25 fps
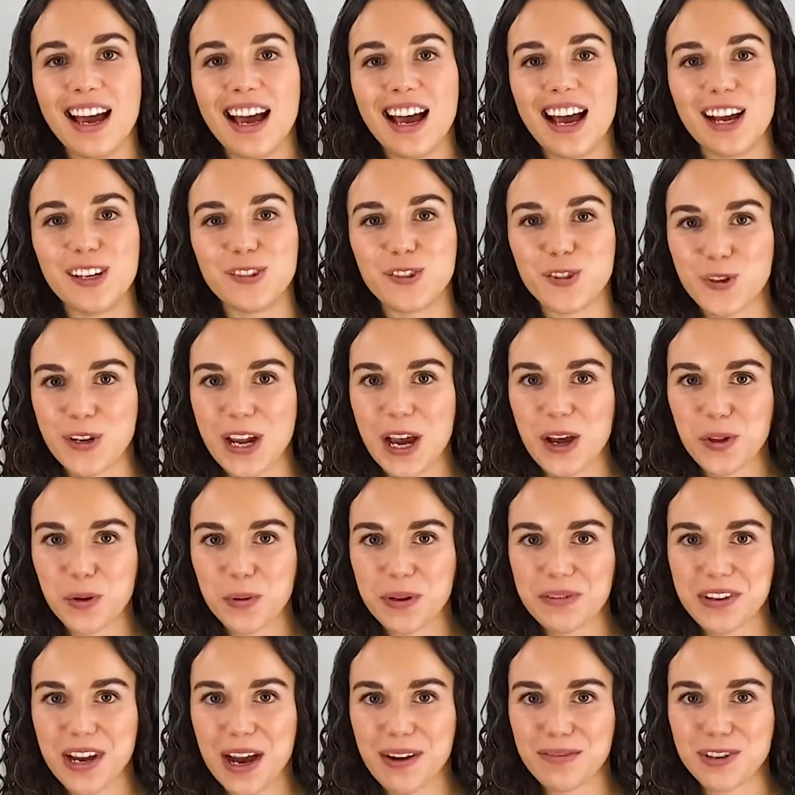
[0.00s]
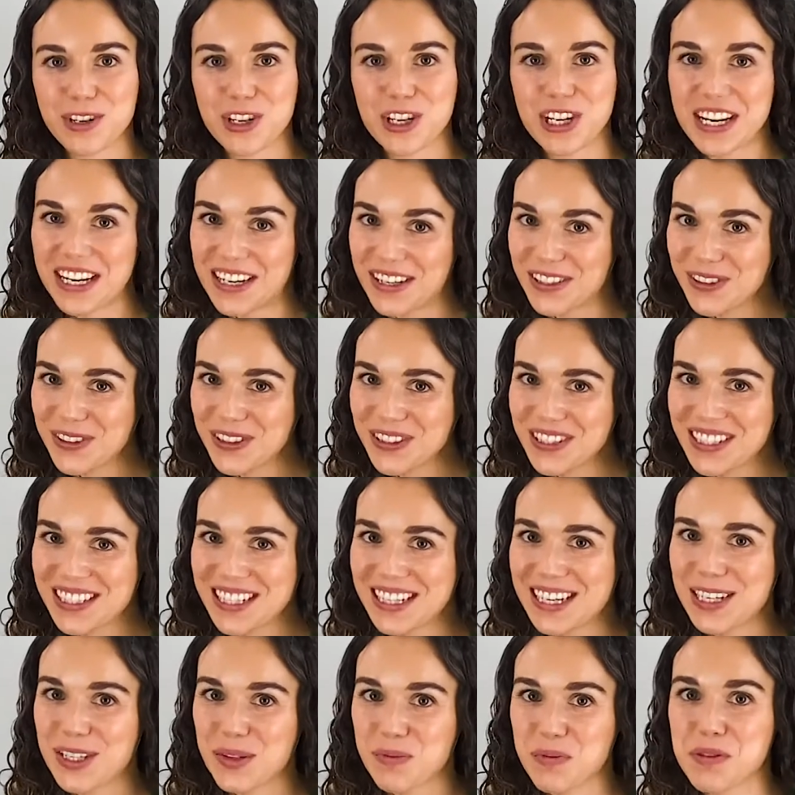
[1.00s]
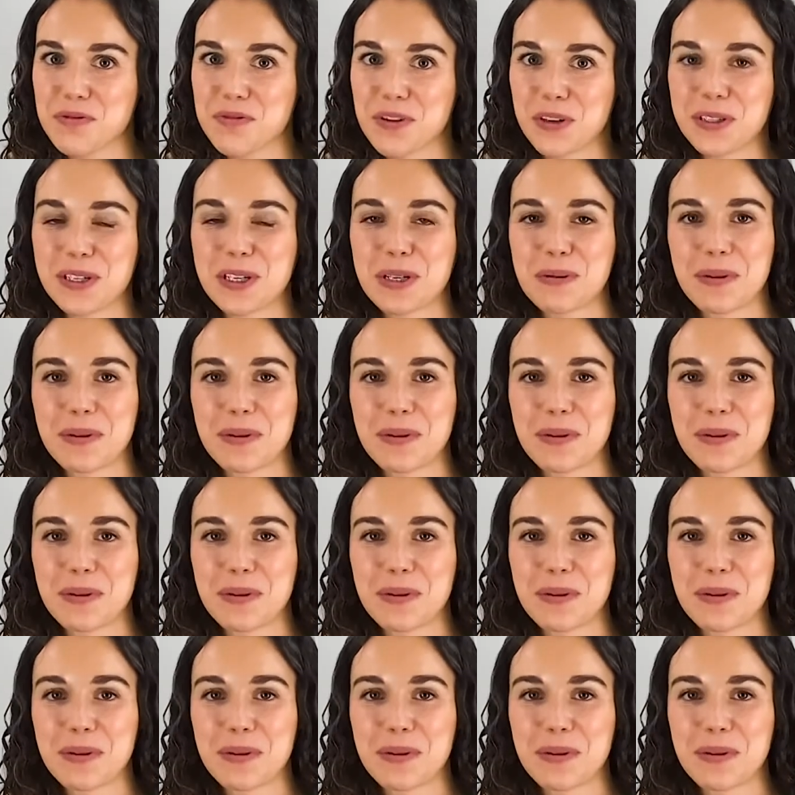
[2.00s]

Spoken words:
And so now that we've covered yields, let's move on to